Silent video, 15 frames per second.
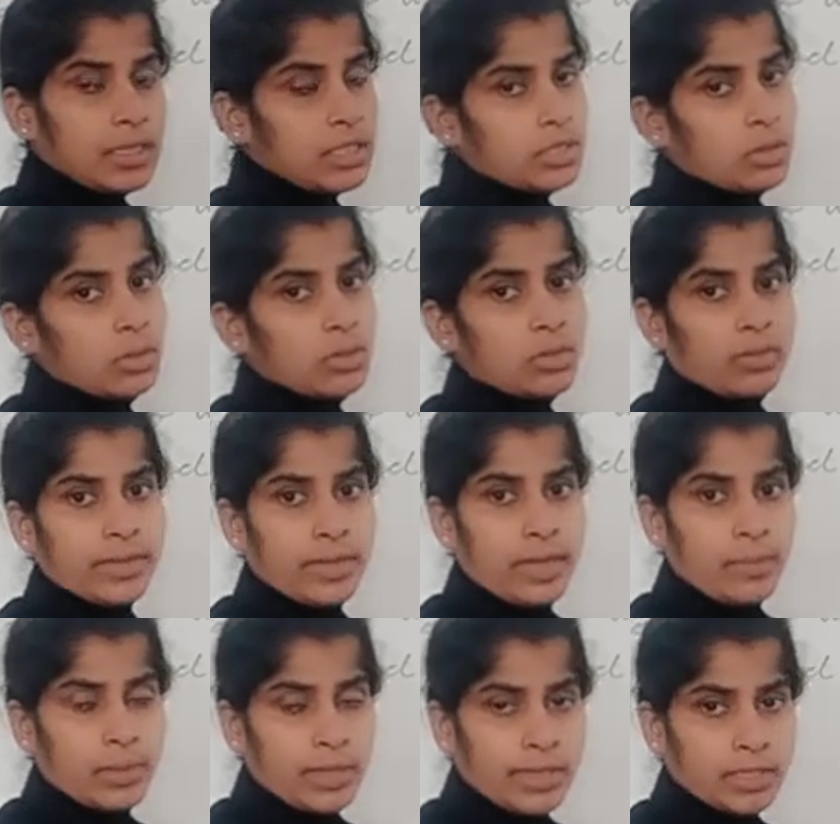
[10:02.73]
he took one
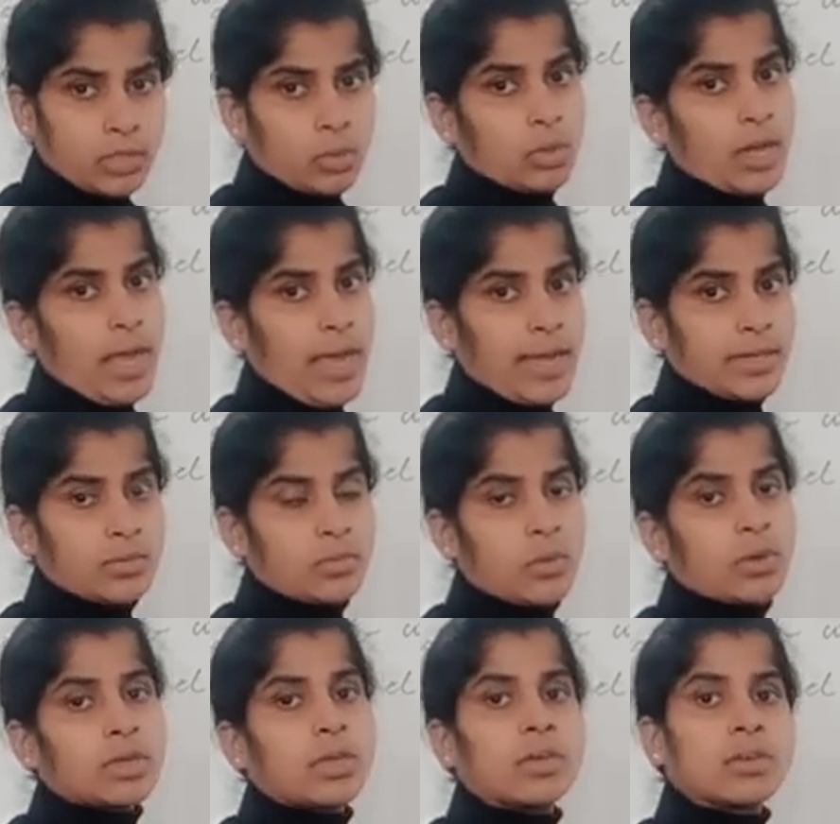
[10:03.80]
ebonite rod and
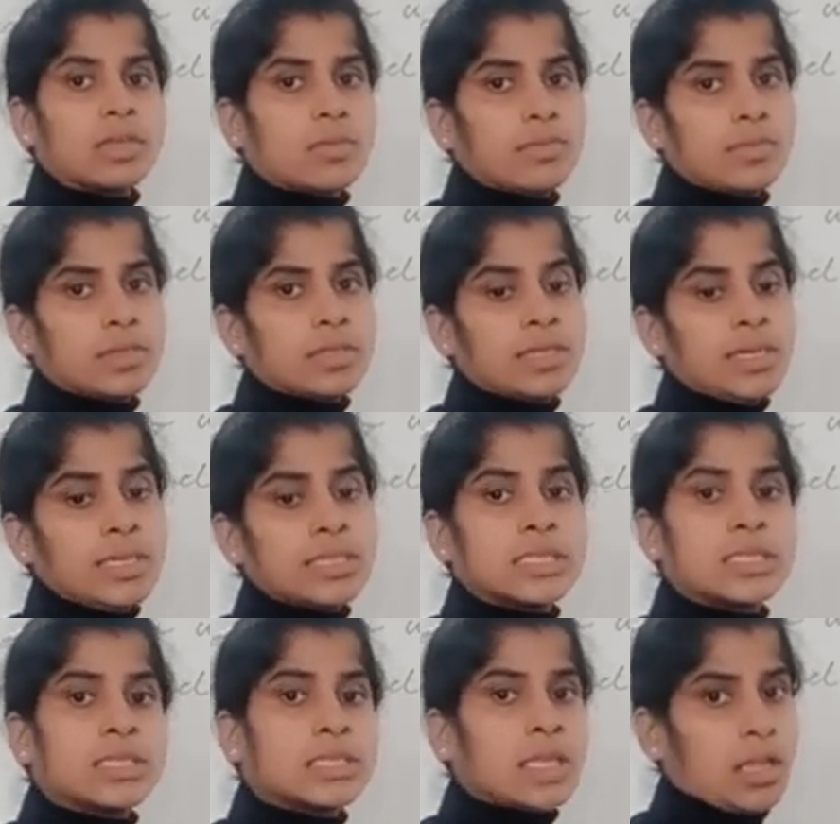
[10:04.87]
what rubbed in
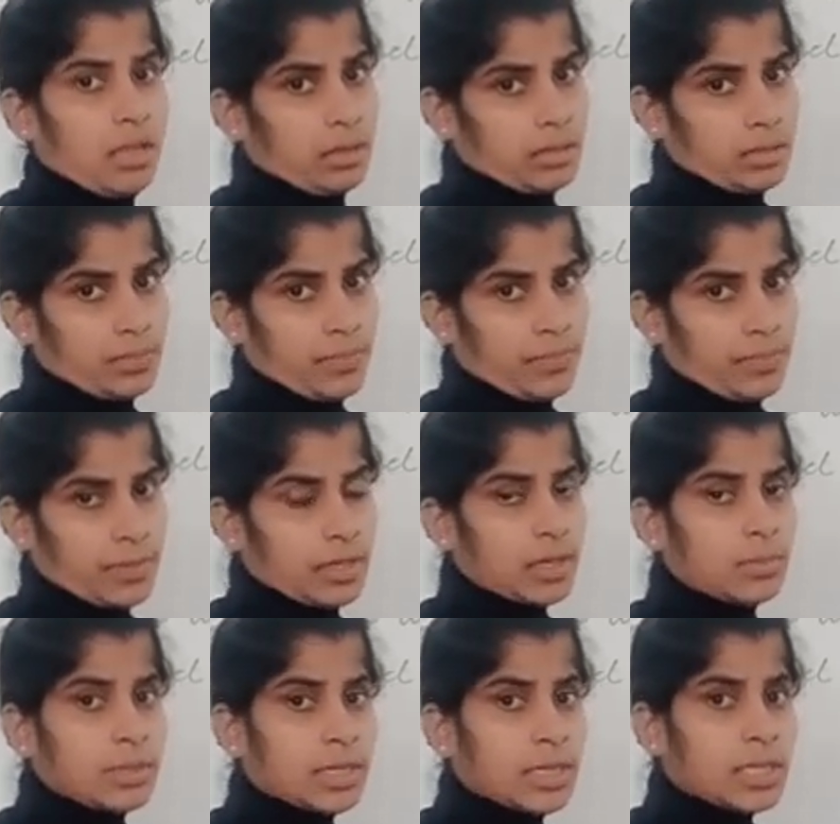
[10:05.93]
a silk,
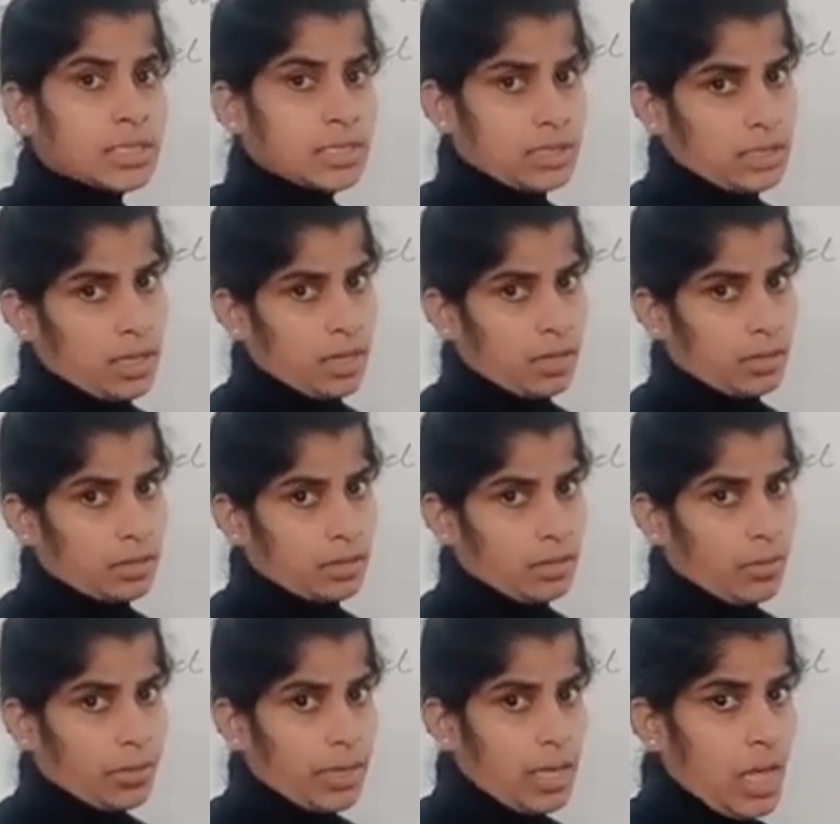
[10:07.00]
rubbed in a silk.
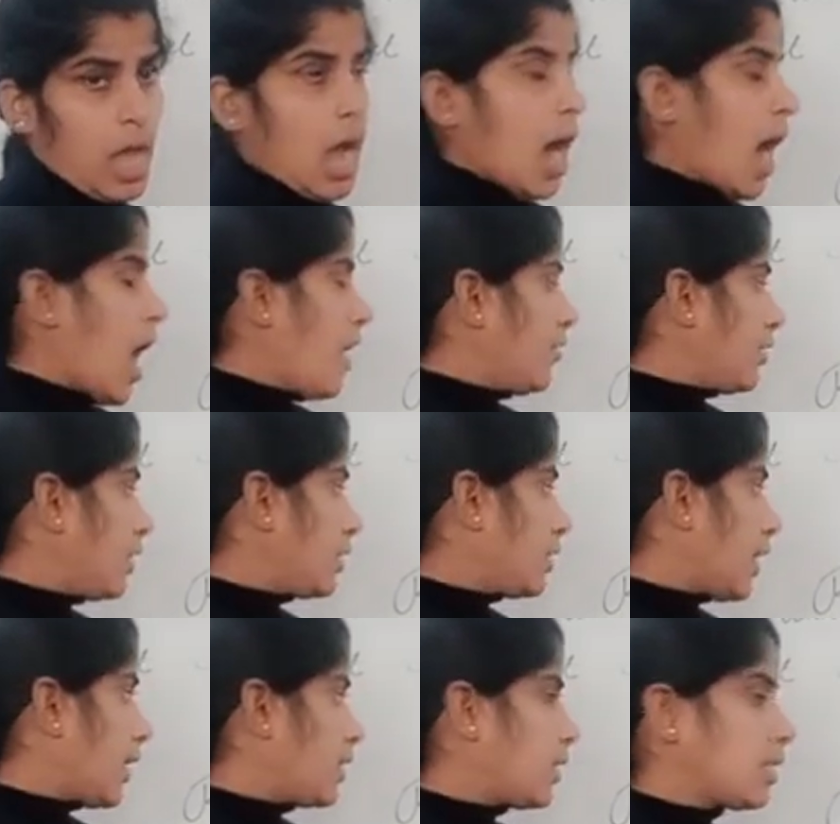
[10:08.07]
Okay, after
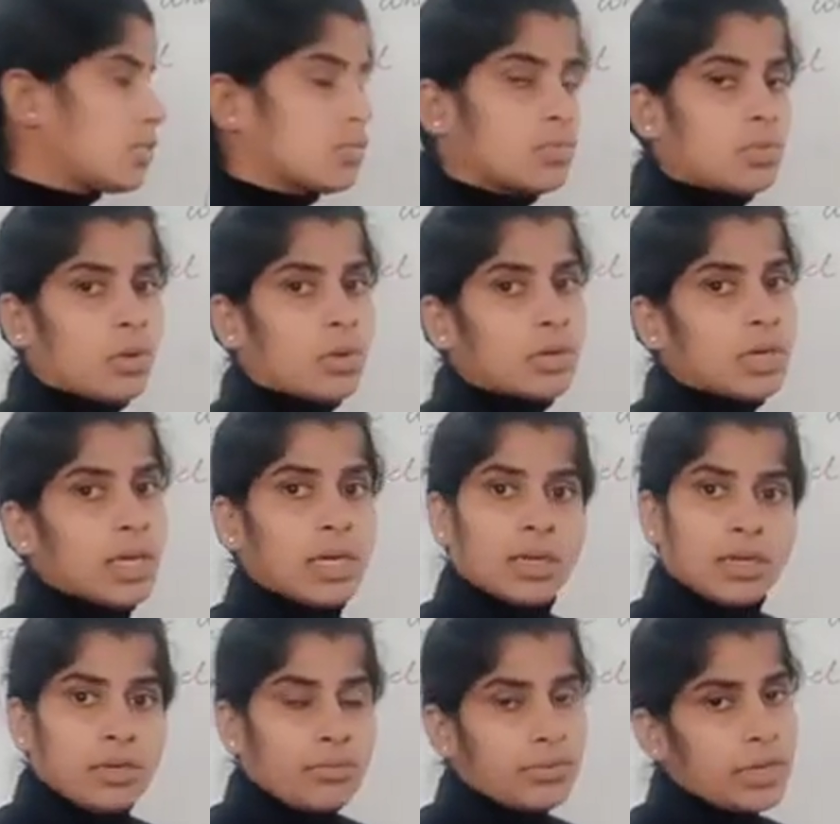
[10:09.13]
that is
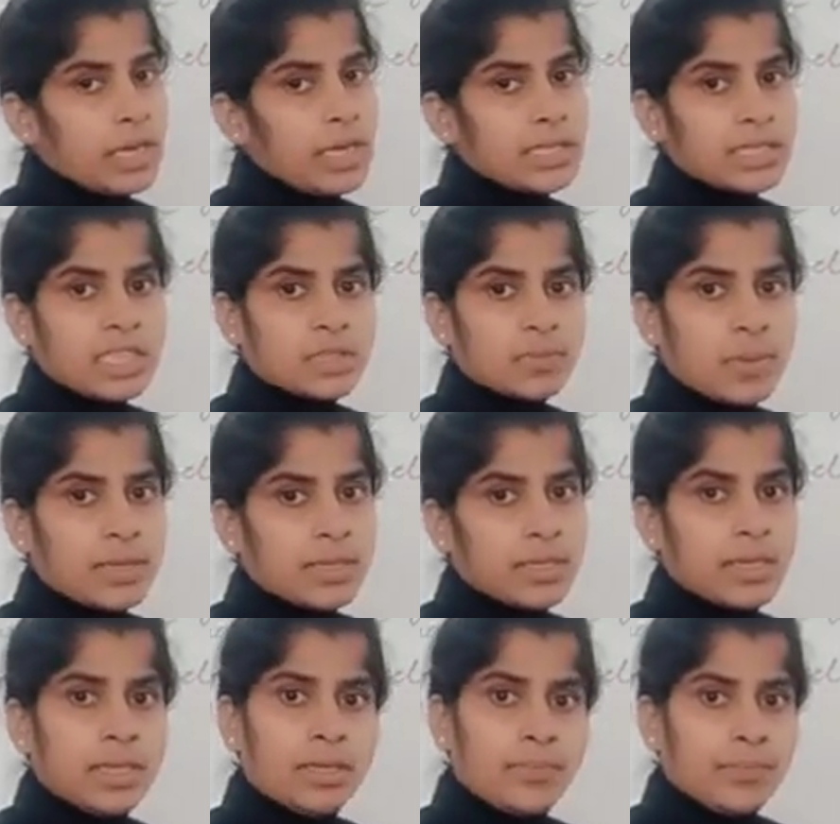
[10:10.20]
what freely suspended
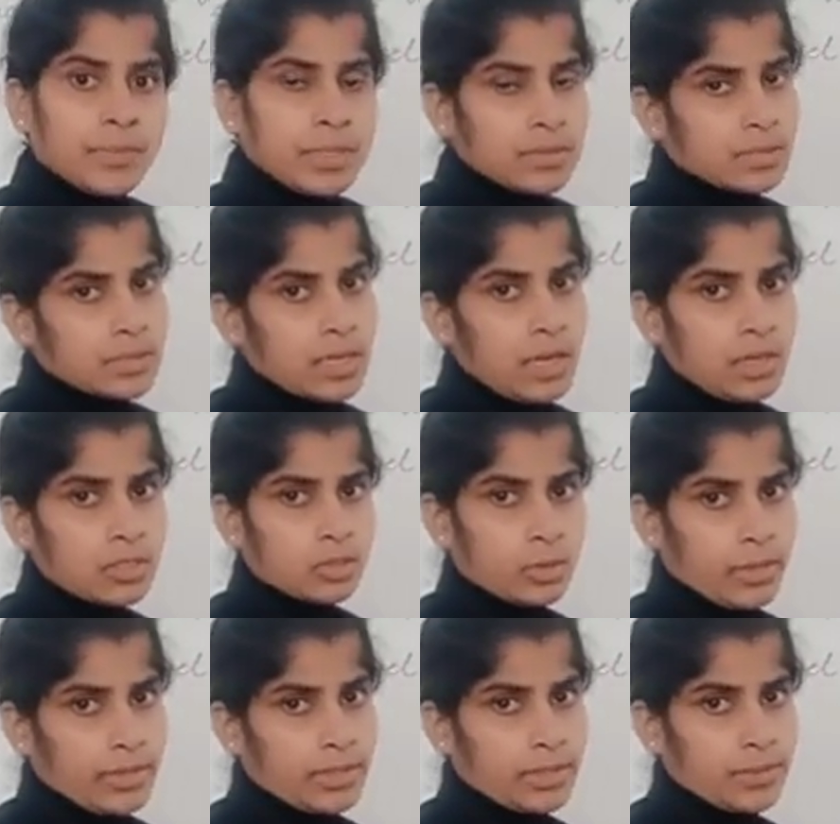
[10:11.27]
in a silk
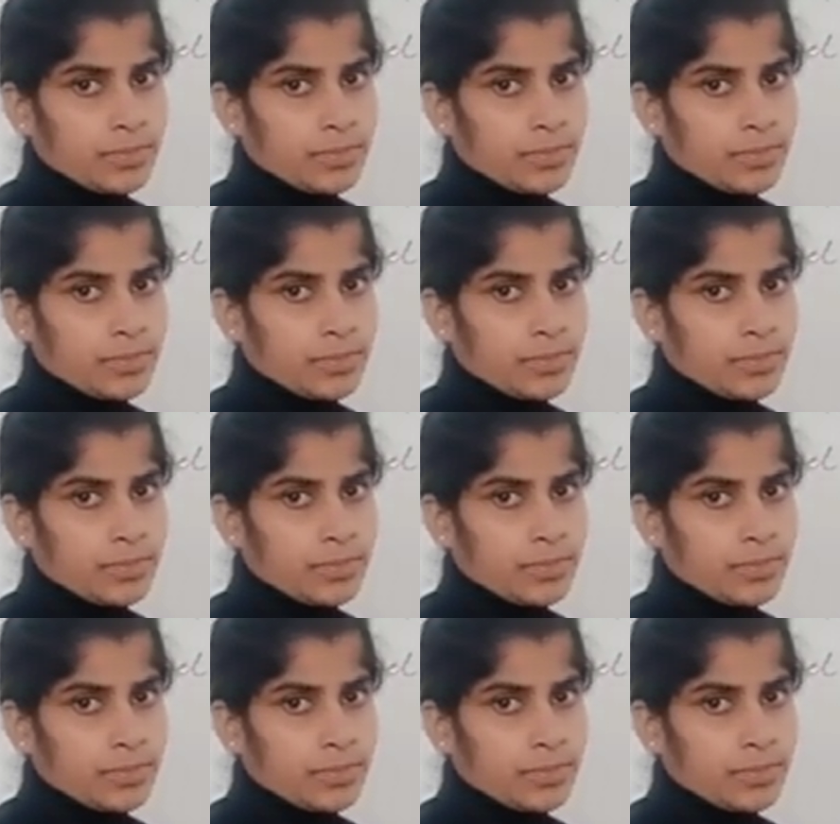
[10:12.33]
thread.